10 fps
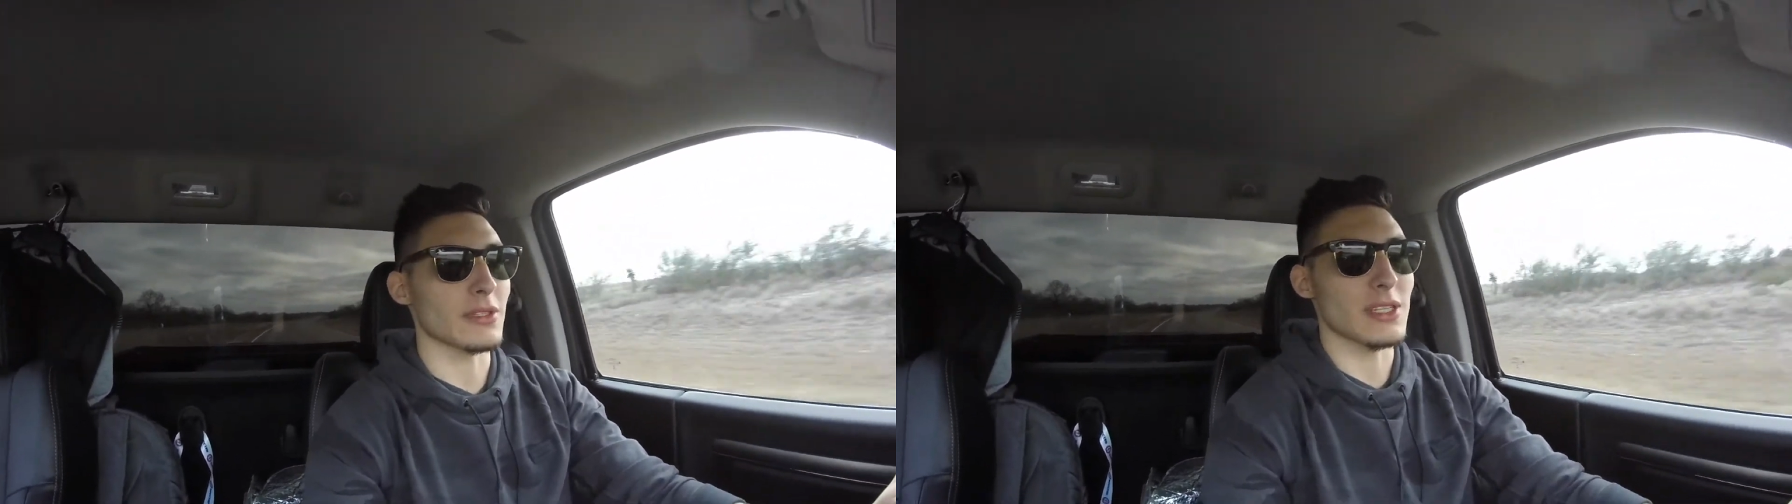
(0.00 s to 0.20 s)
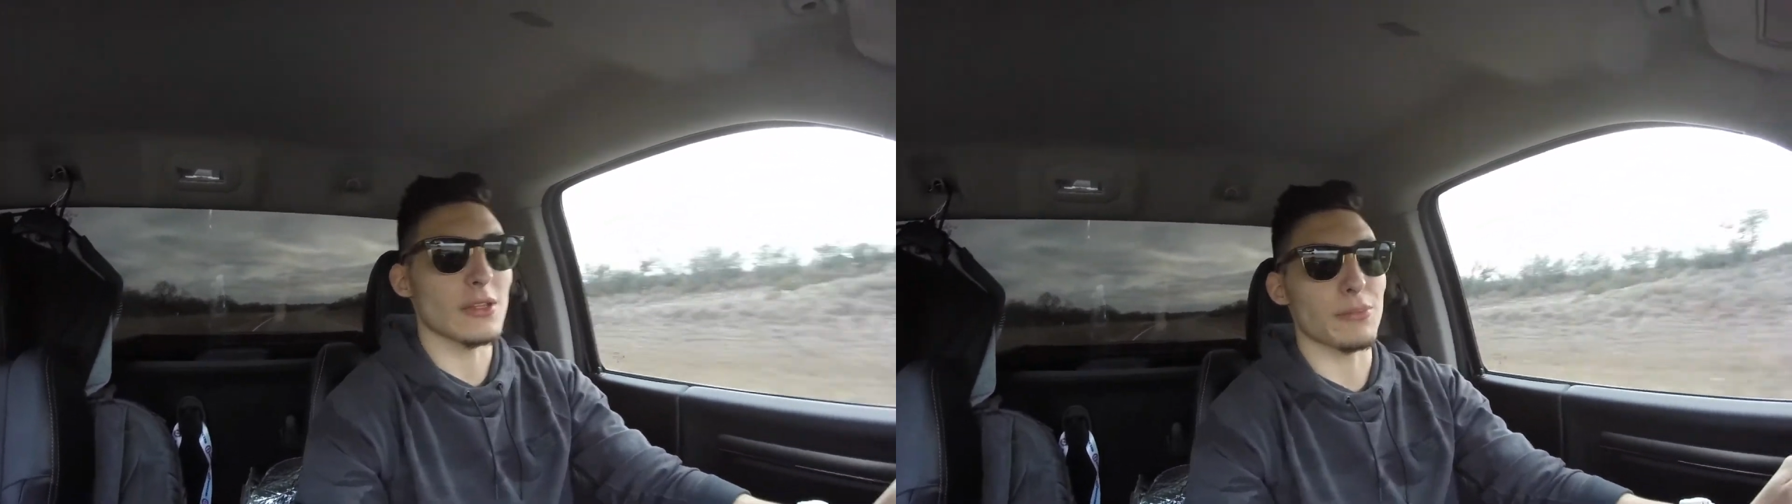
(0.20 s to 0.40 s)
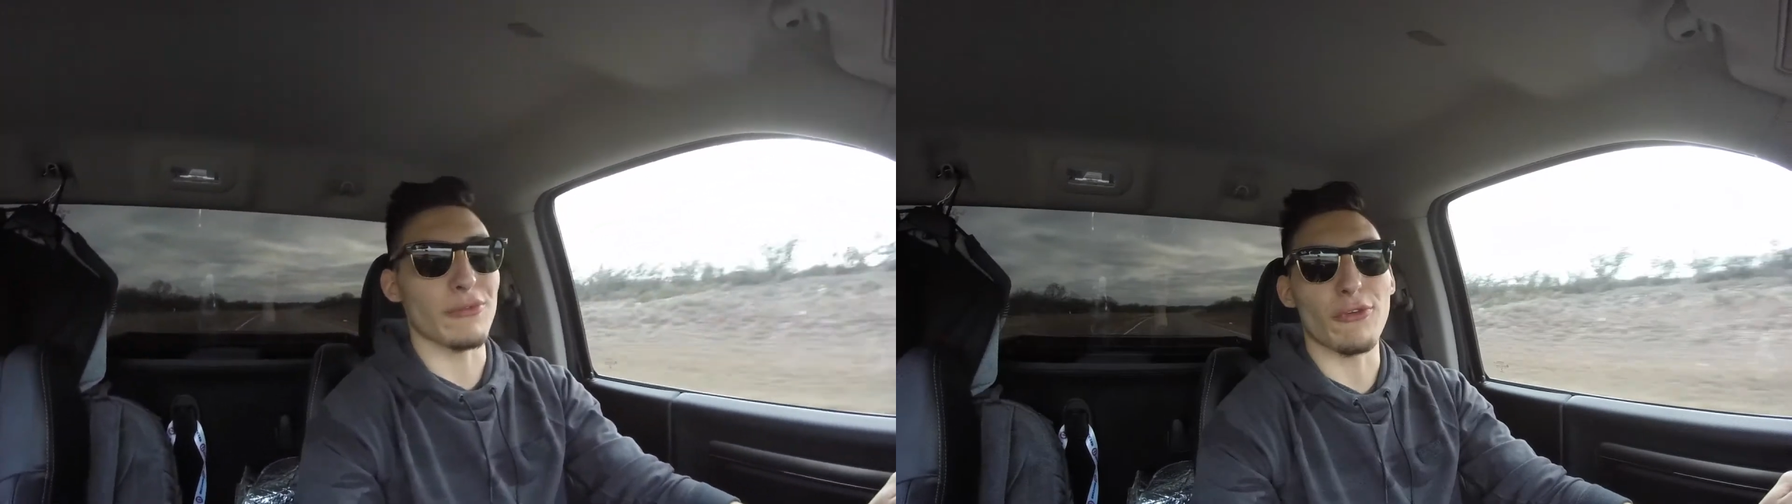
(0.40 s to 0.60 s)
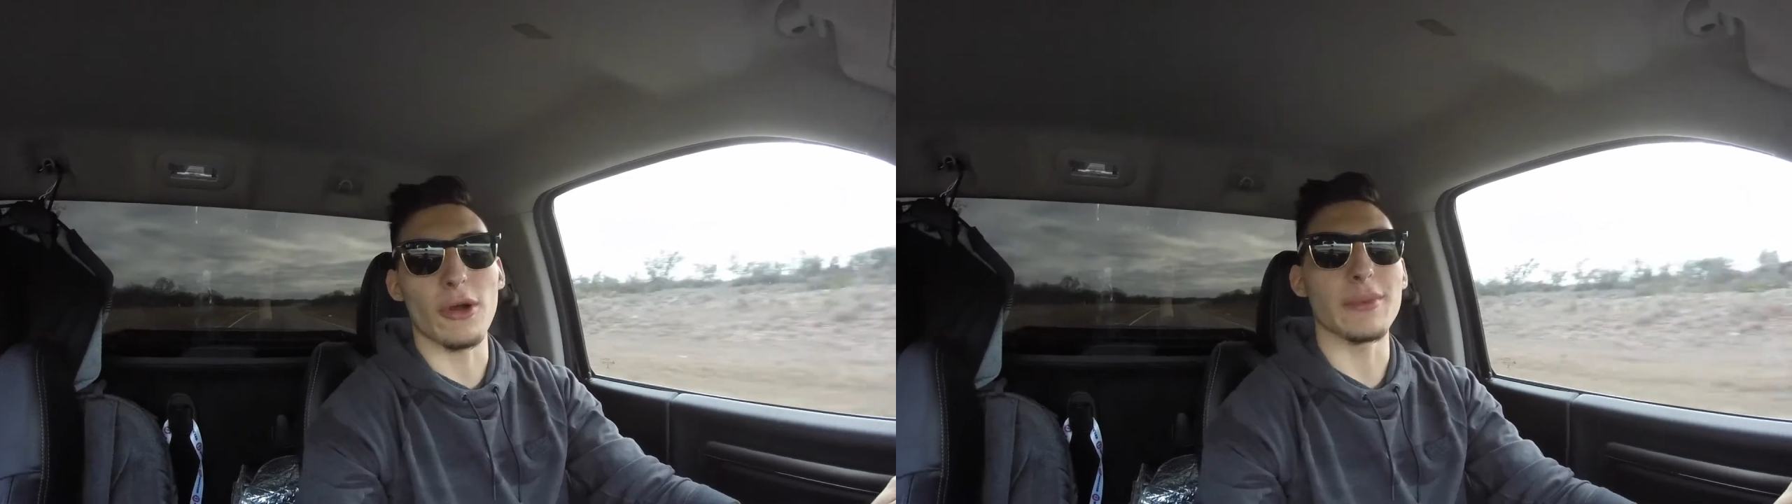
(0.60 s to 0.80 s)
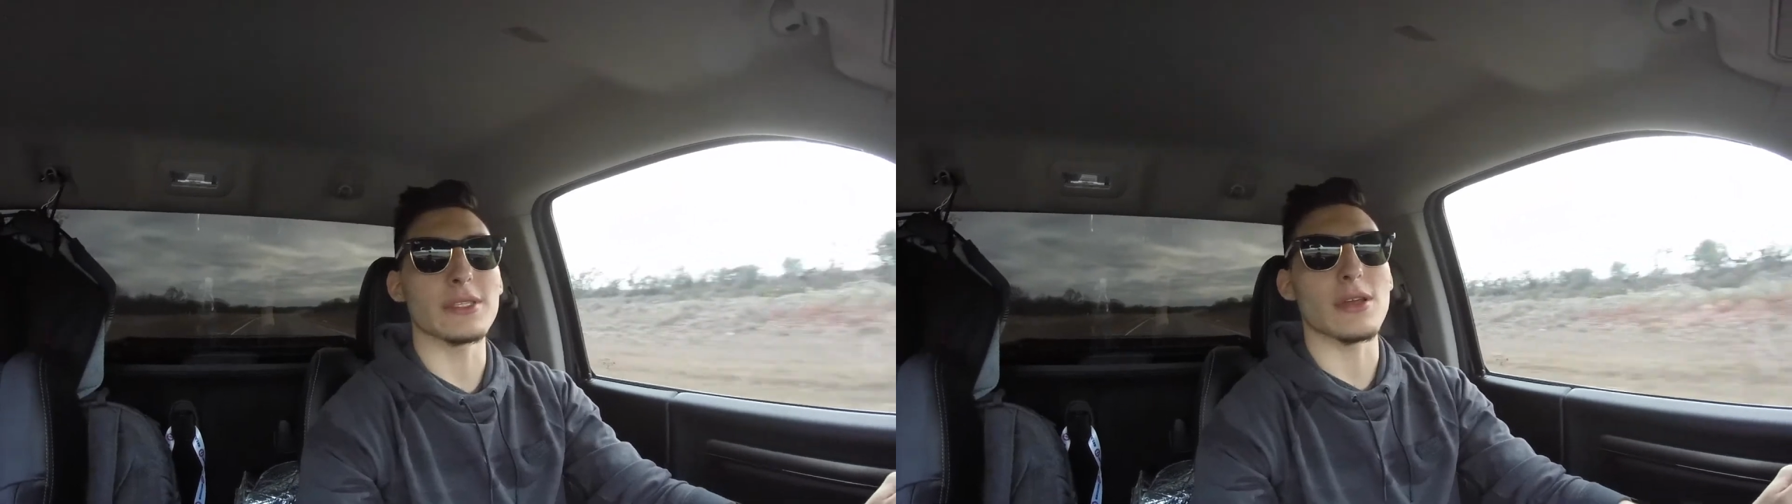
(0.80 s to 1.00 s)
It's either
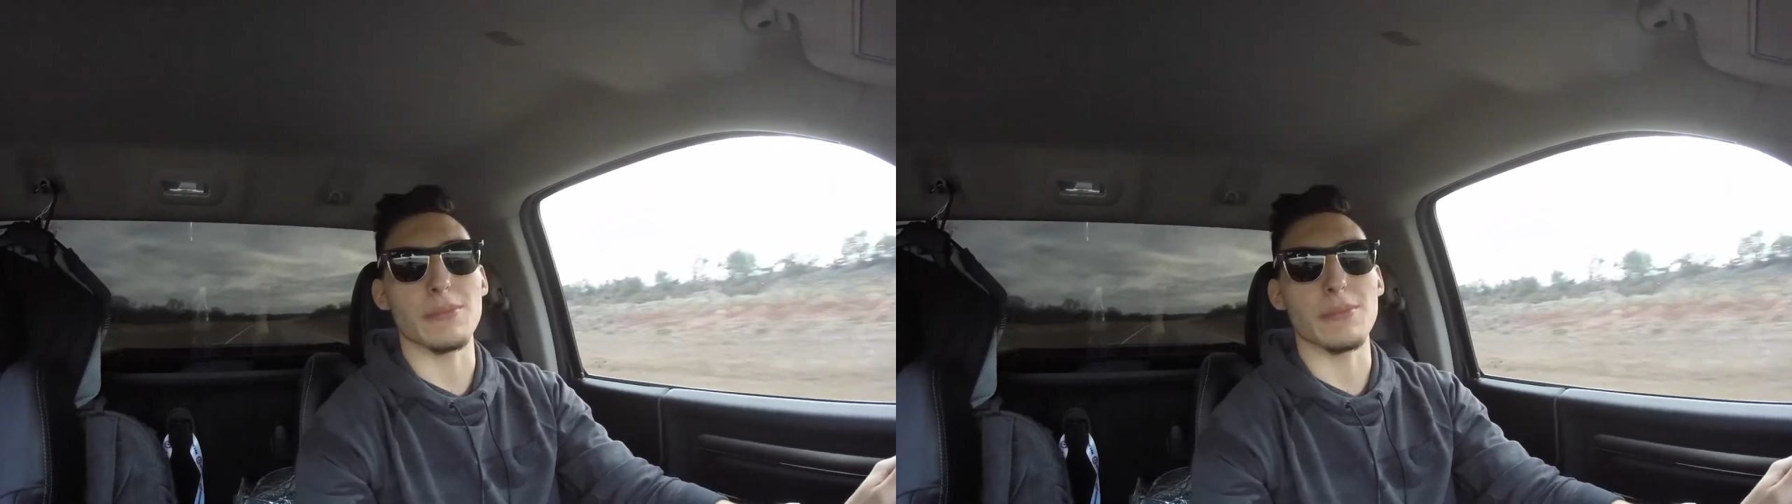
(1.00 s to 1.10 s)
performance or